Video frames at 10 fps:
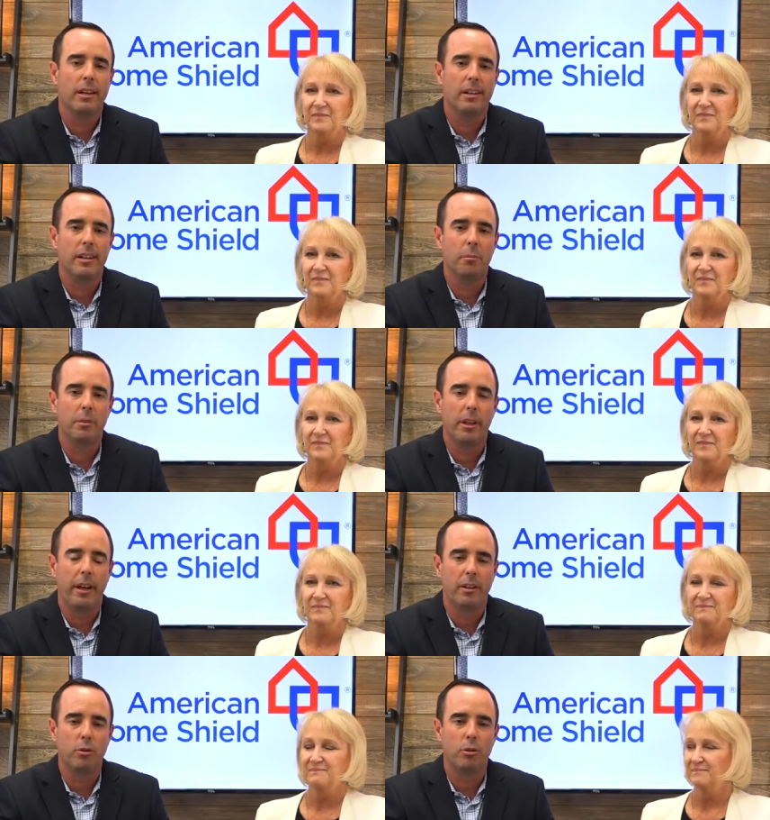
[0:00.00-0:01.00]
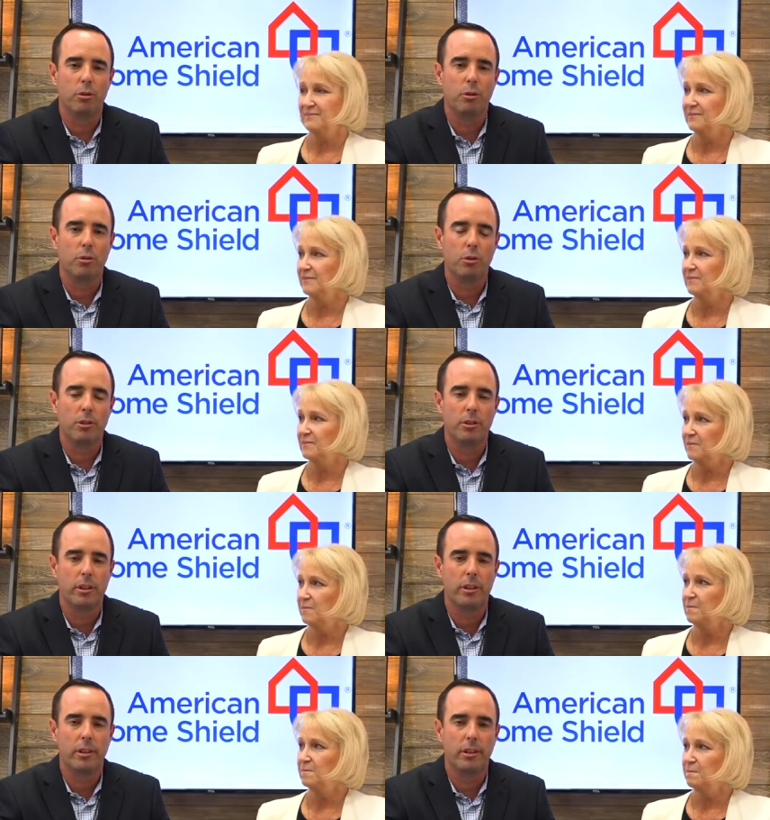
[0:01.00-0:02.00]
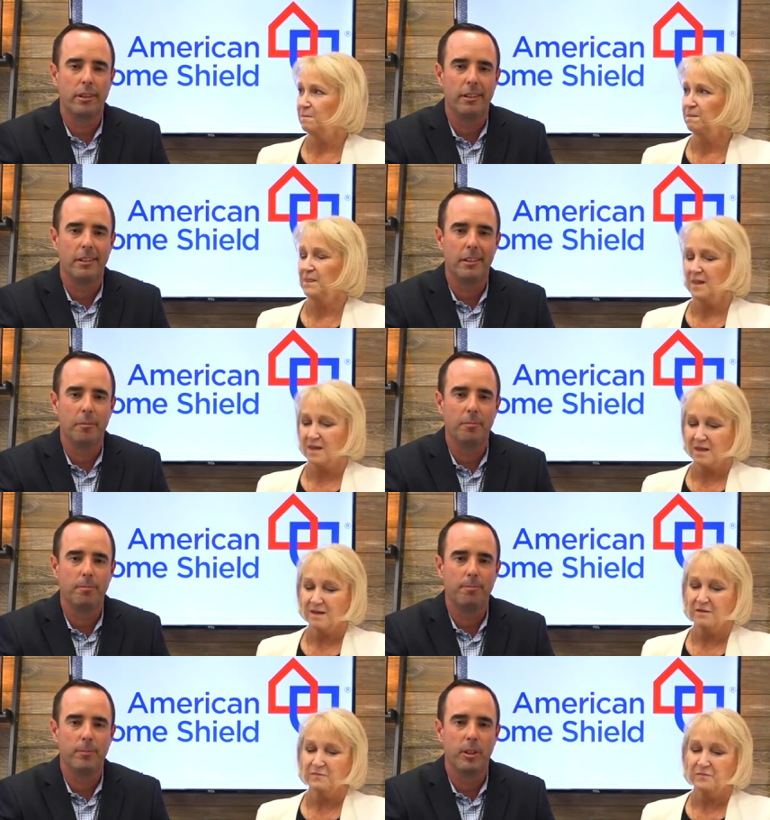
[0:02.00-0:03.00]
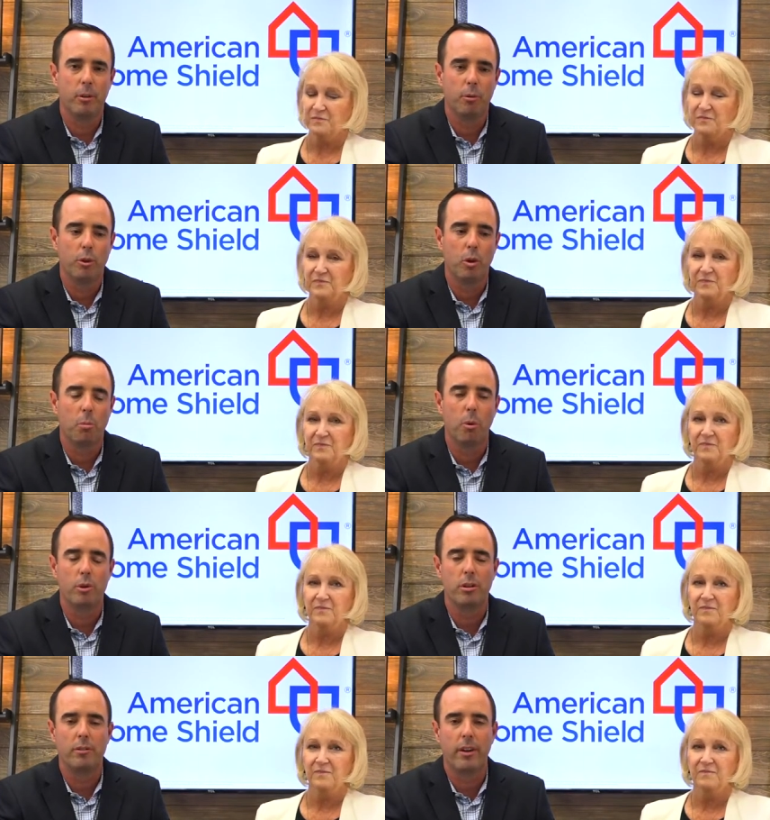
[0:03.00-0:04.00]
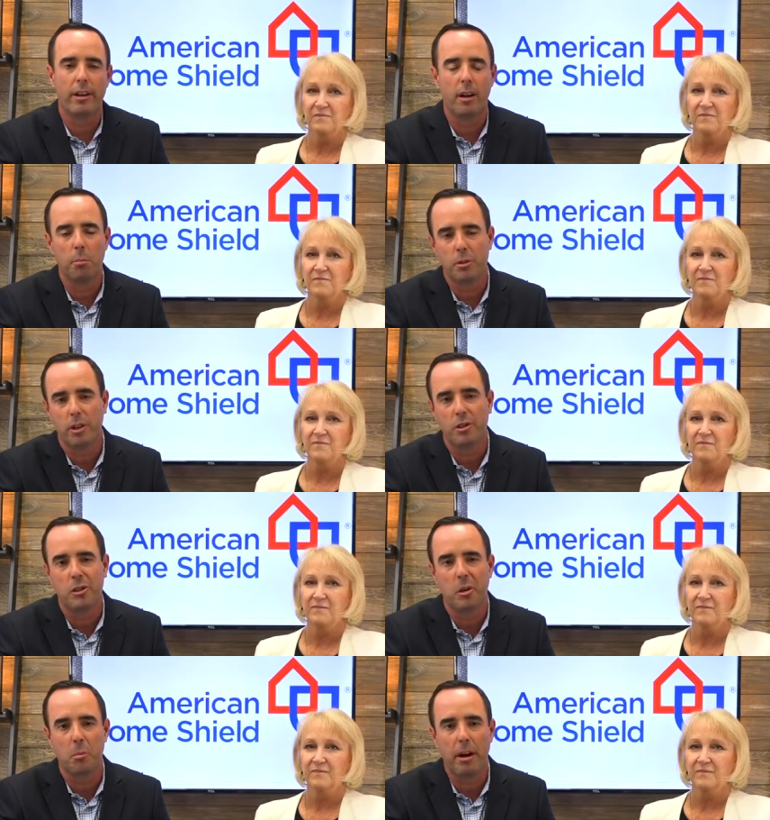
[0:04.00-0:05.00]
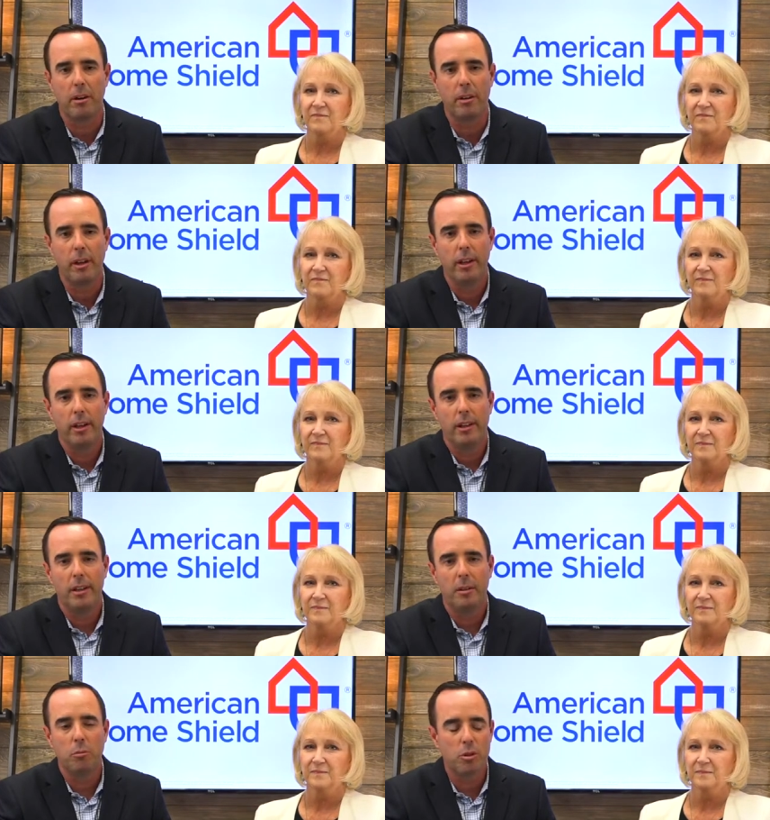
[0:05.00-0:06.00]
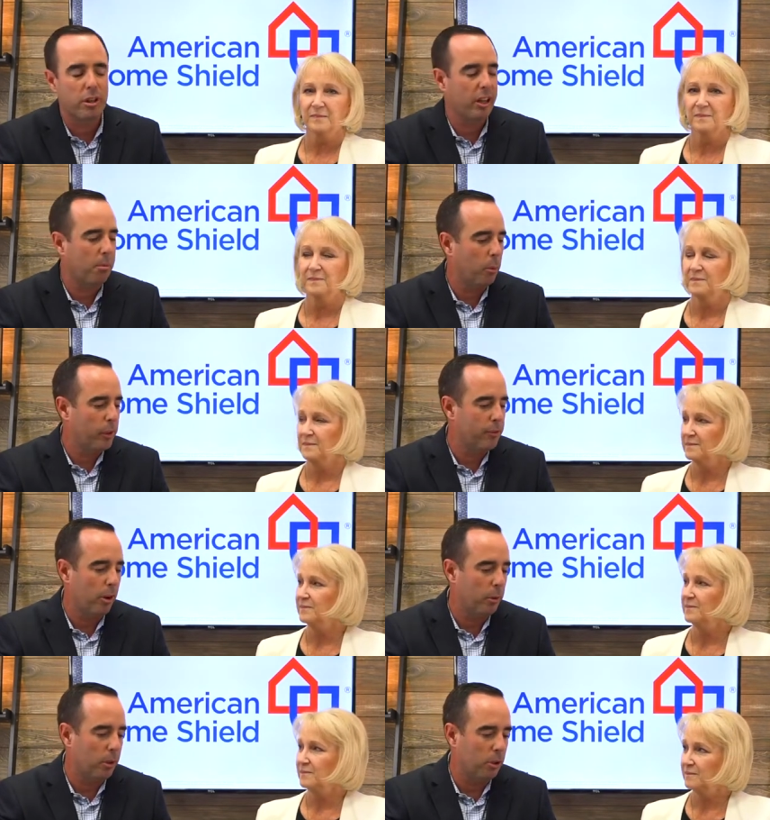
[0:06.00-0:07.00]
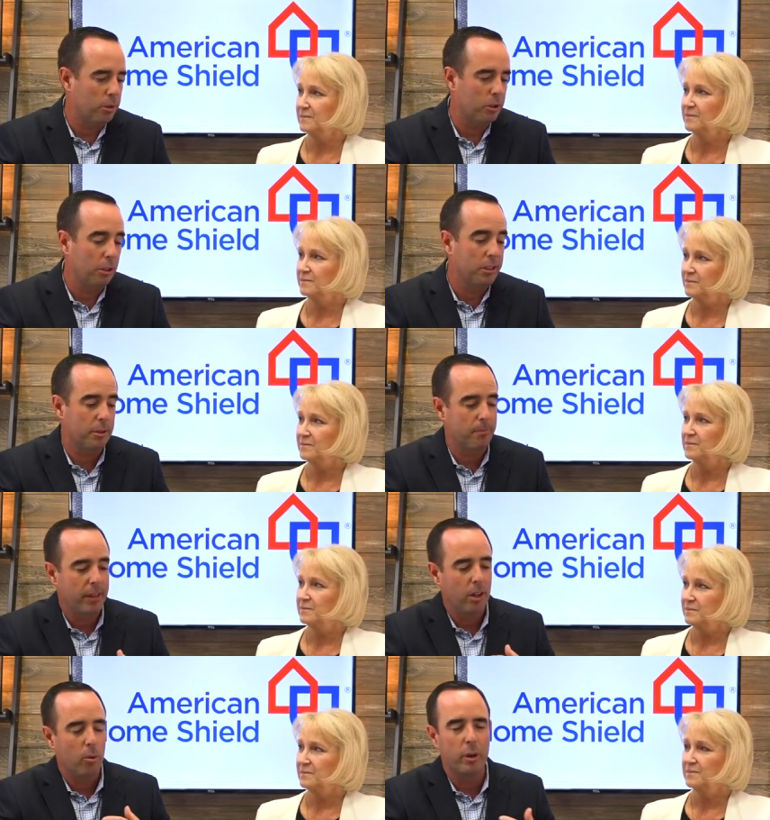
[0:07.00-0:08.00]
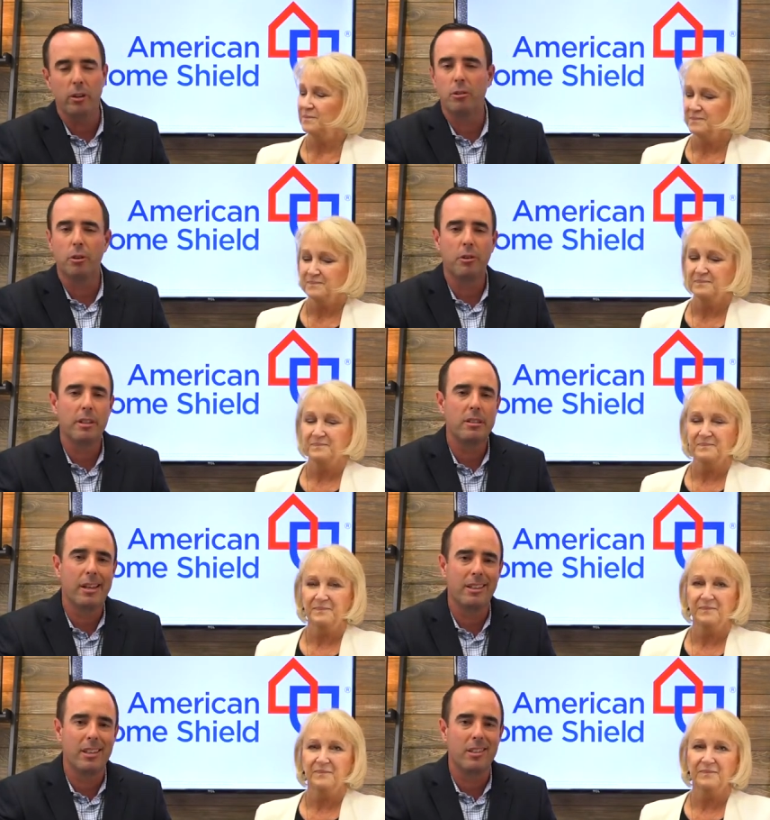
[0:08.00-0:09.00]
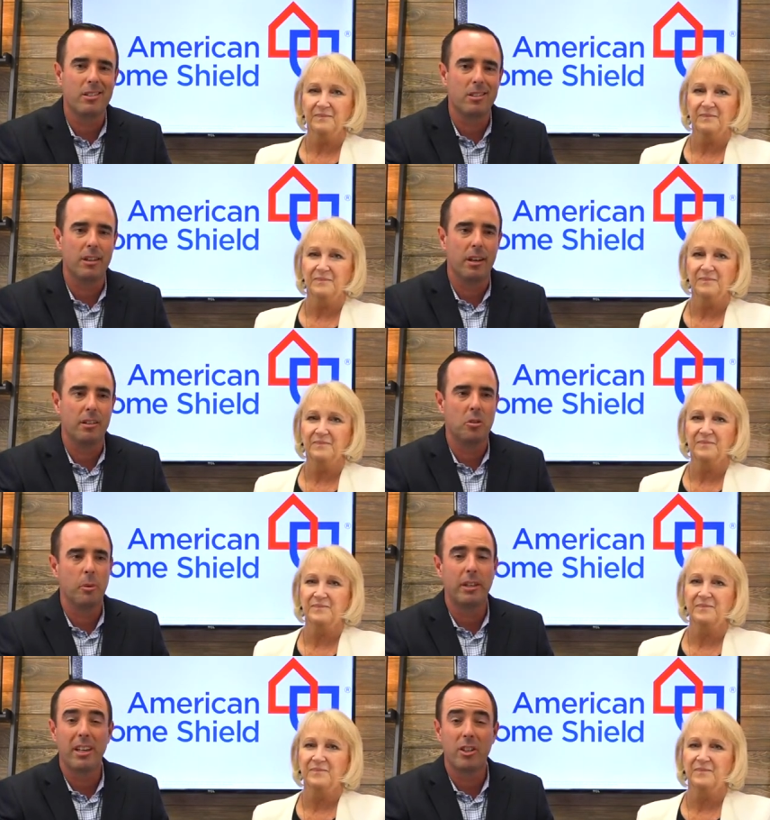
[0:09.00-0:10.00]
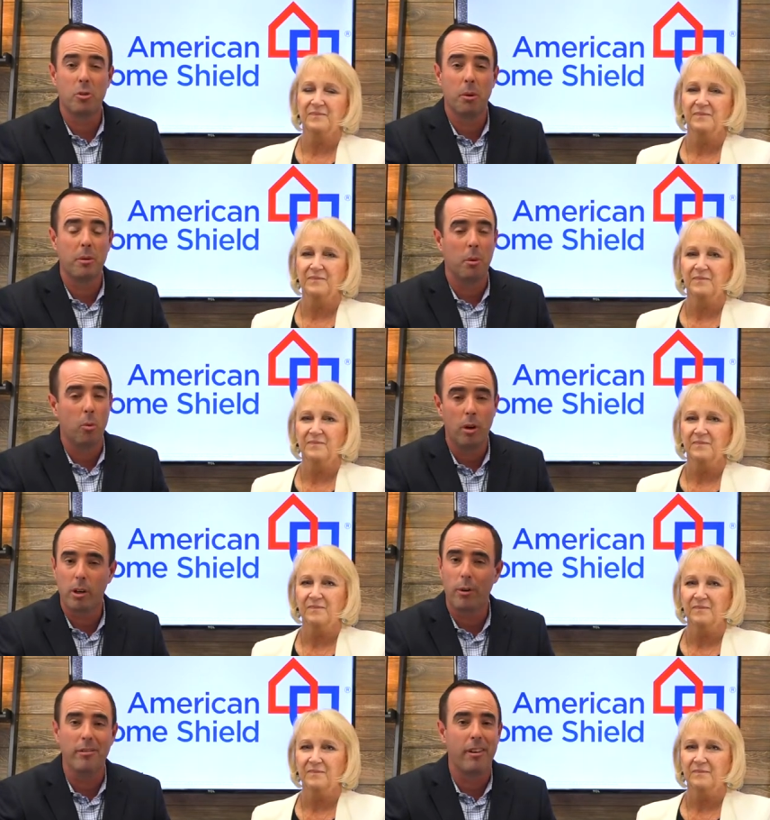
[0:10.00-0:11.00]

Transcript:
Speaker 1: um, get handled. So you usually see, um, you know, your portion of that compensation come out um, usually a couple weeks following closing. So listen, we don't do things like this uh, to make the extra money, but what a great